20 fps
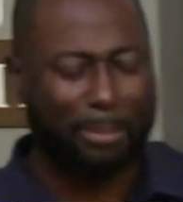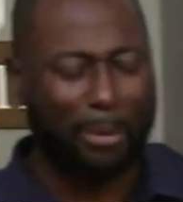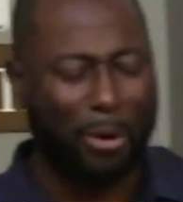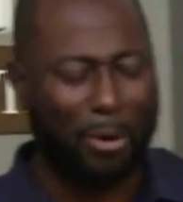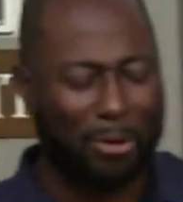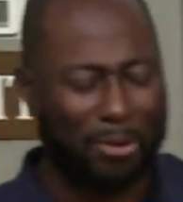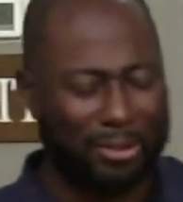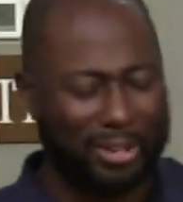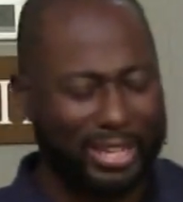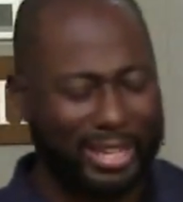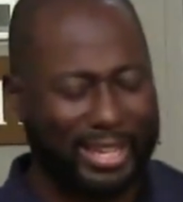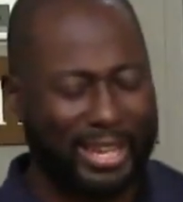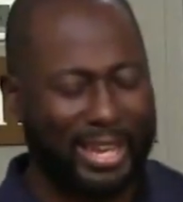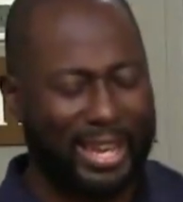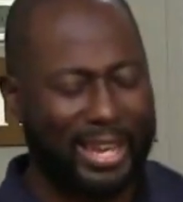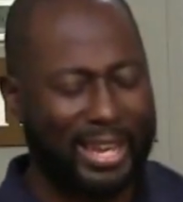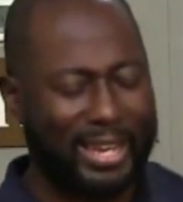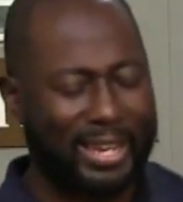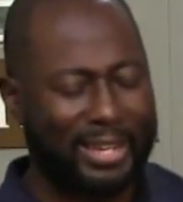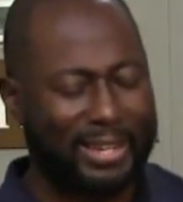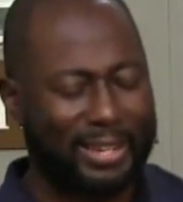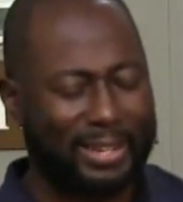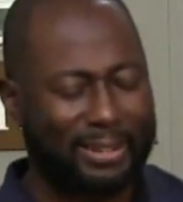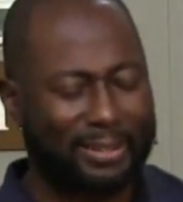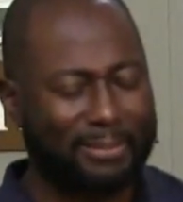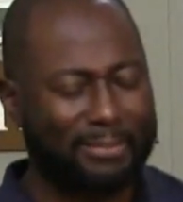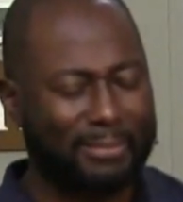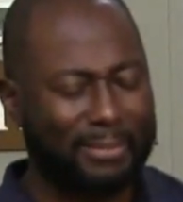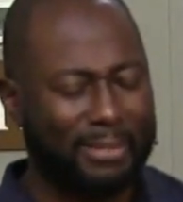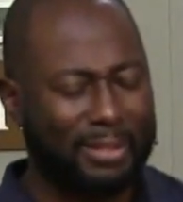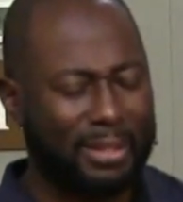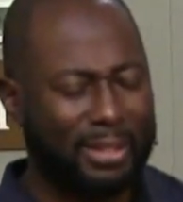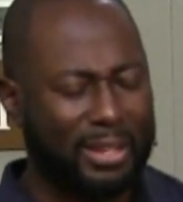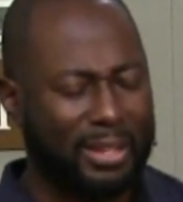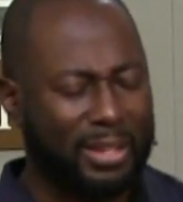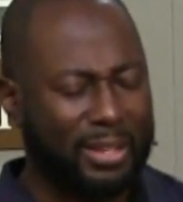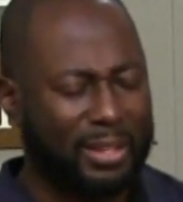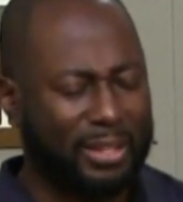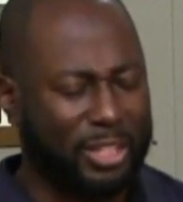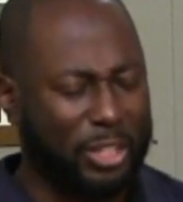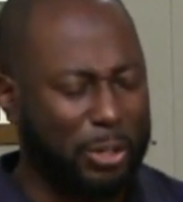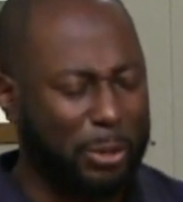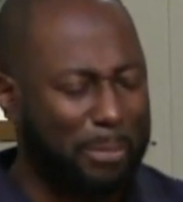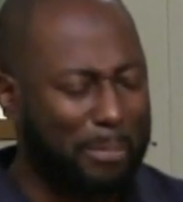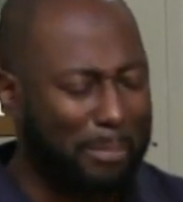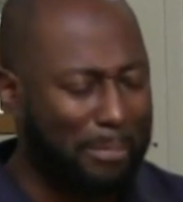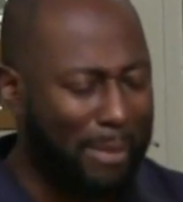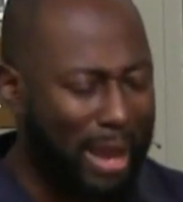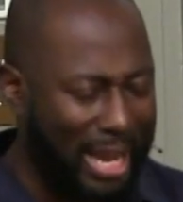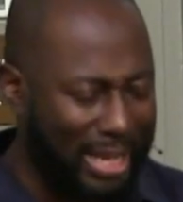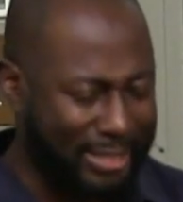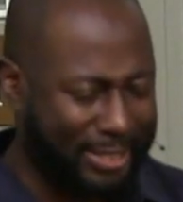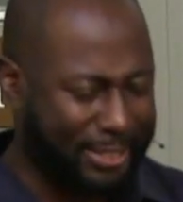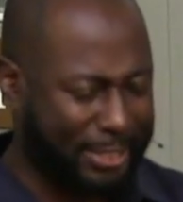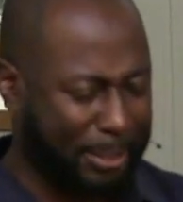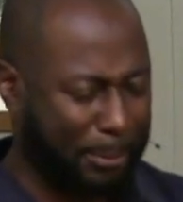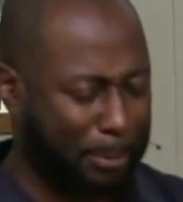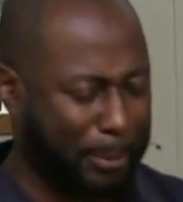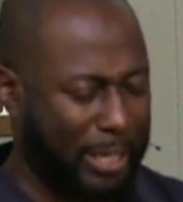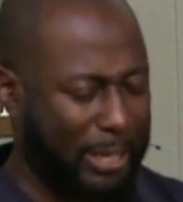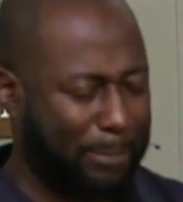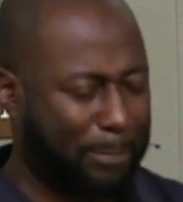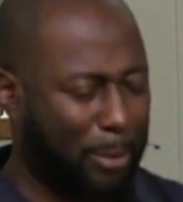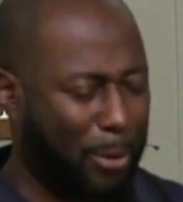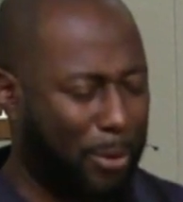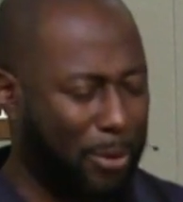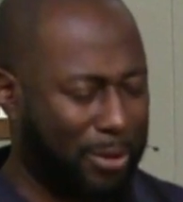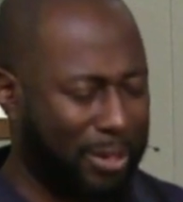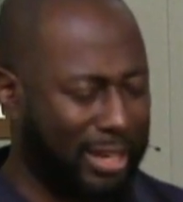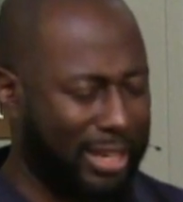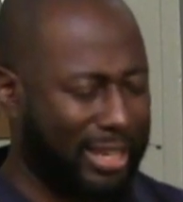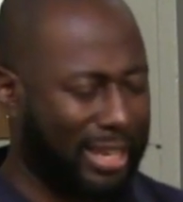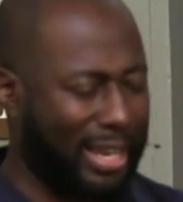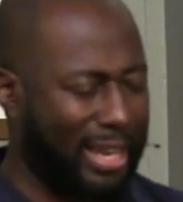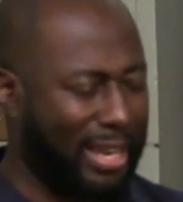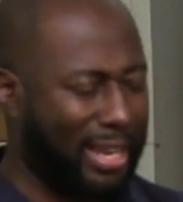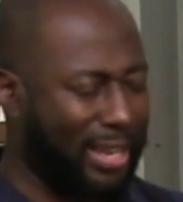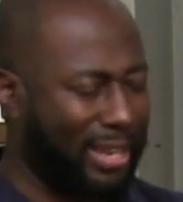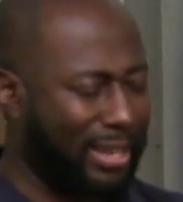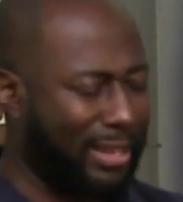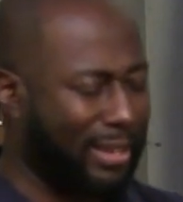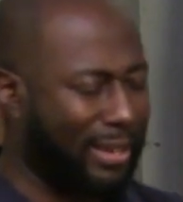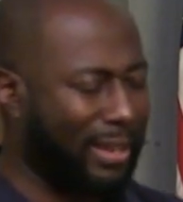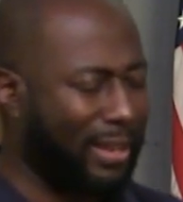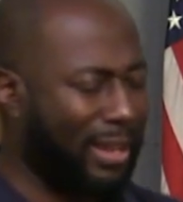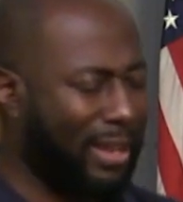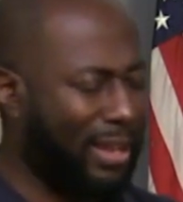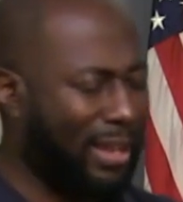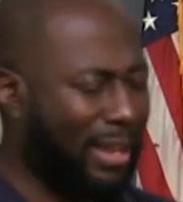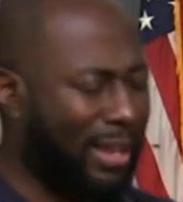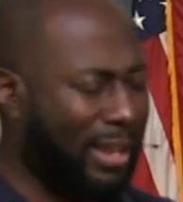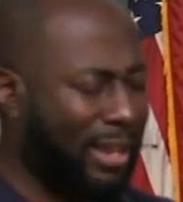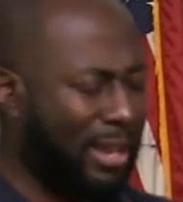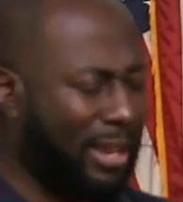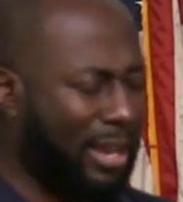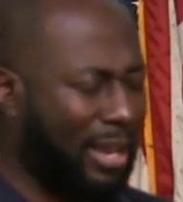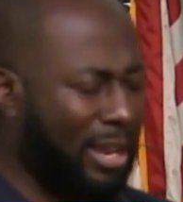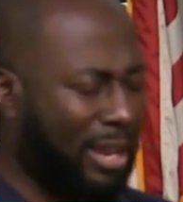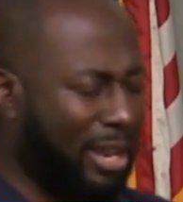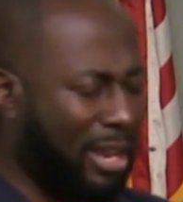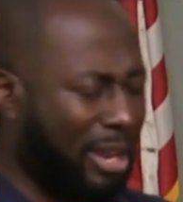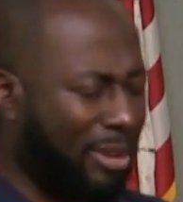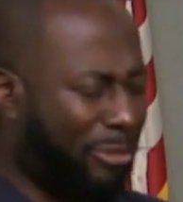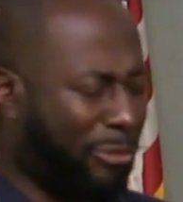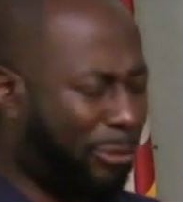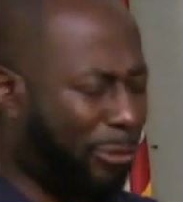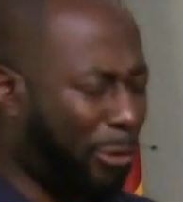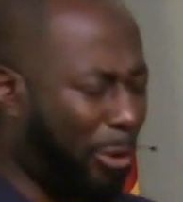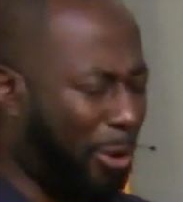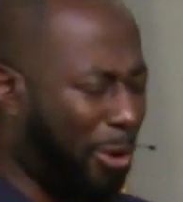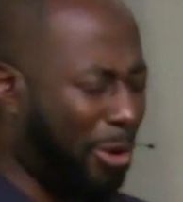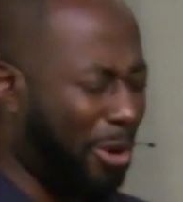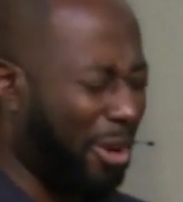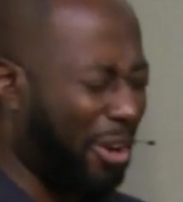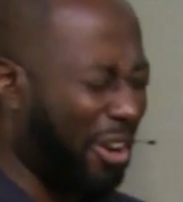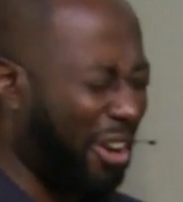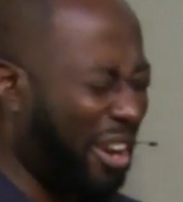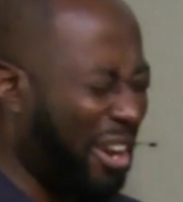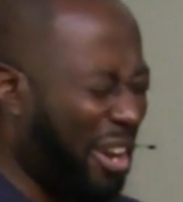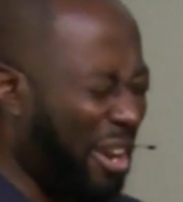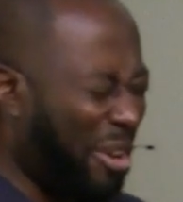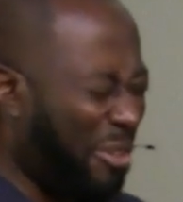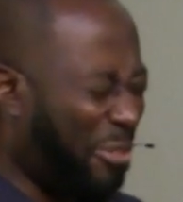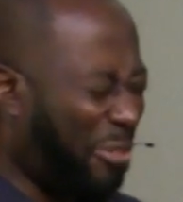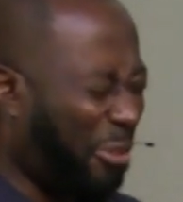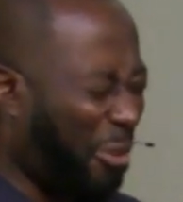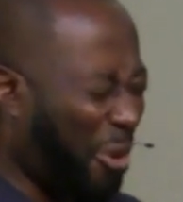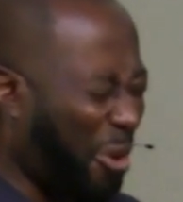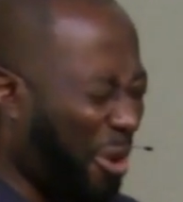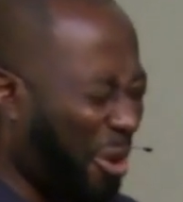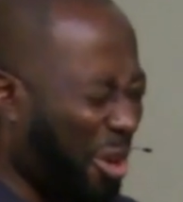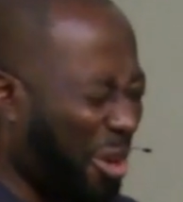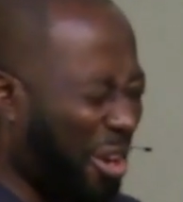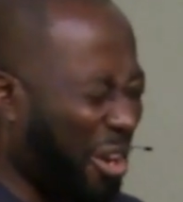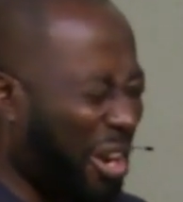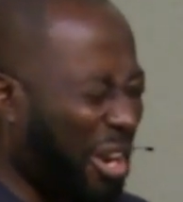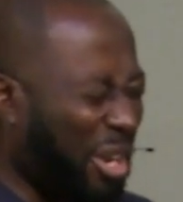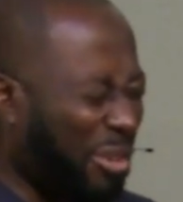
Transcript: born again. You must be born again. For, for